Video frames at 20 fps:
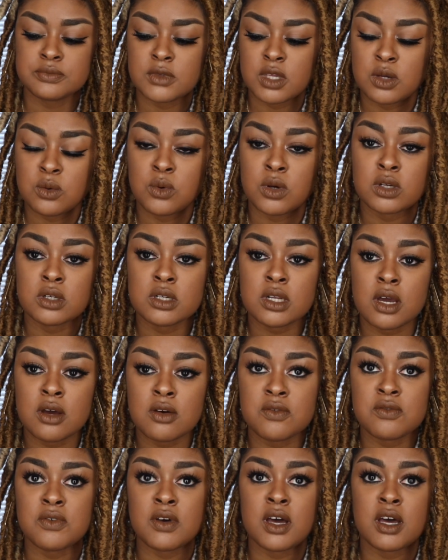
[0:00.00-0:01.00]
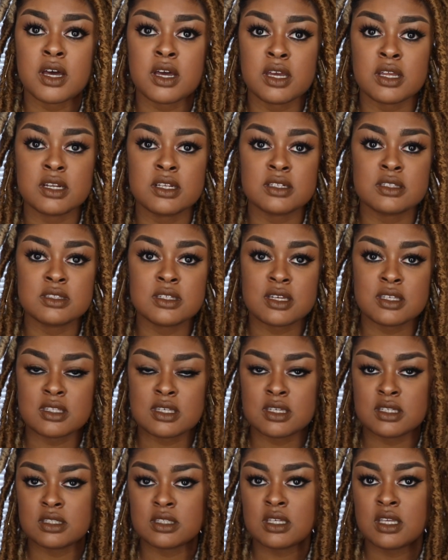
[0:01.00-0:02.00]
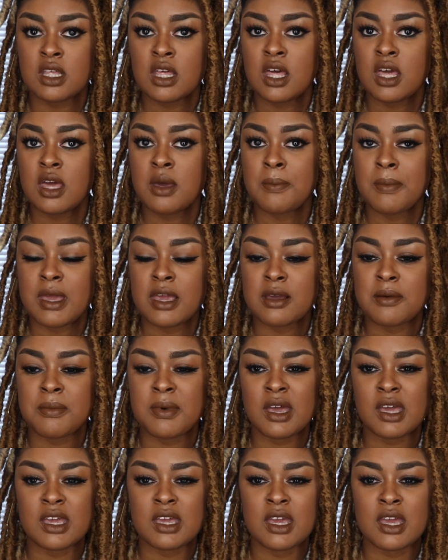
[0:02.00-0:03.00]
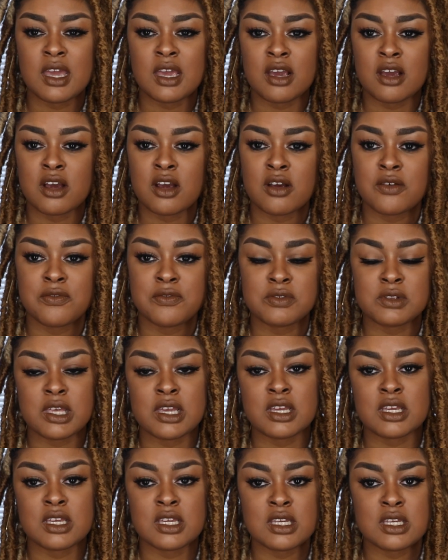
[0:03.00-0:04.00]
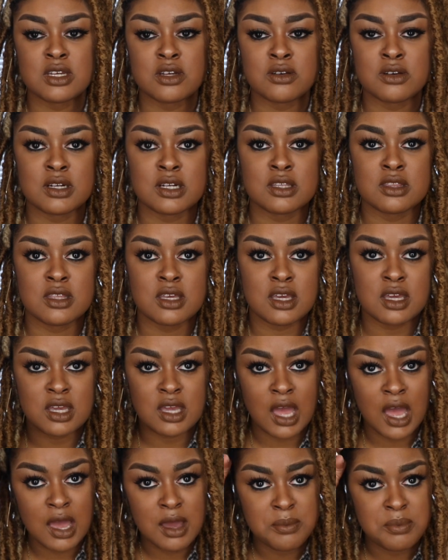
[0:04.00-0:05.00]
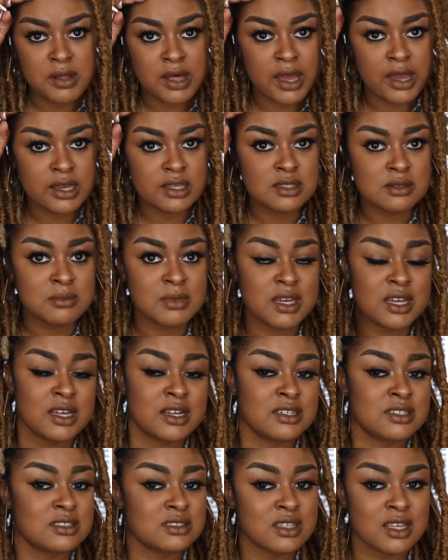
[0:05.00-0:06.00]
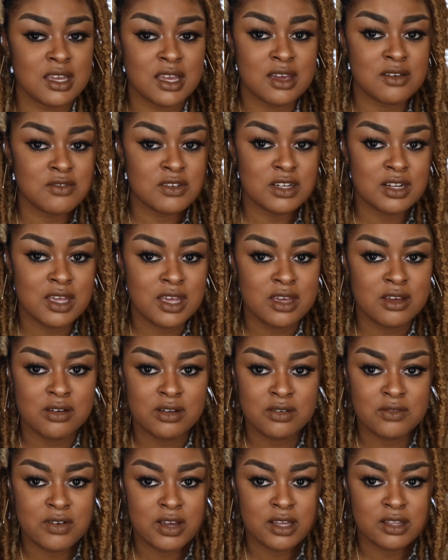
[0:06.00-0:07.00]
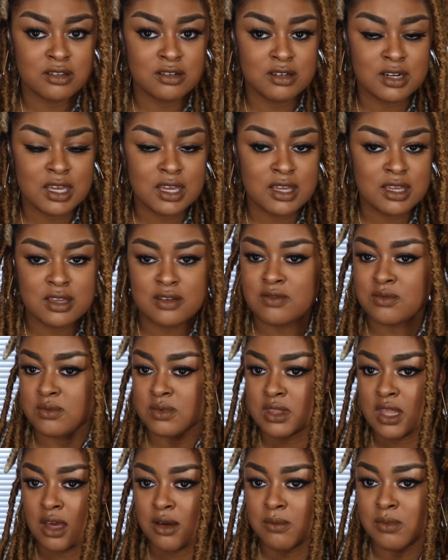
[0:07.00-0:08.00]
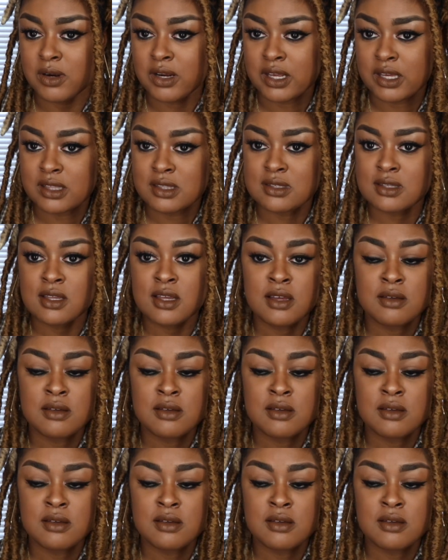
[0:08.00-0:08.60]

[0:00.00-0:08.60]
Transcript: It worked out fine. It doesn't make my hair flaky or anything. I apply it to my edges like every day on a regular day, even without braids.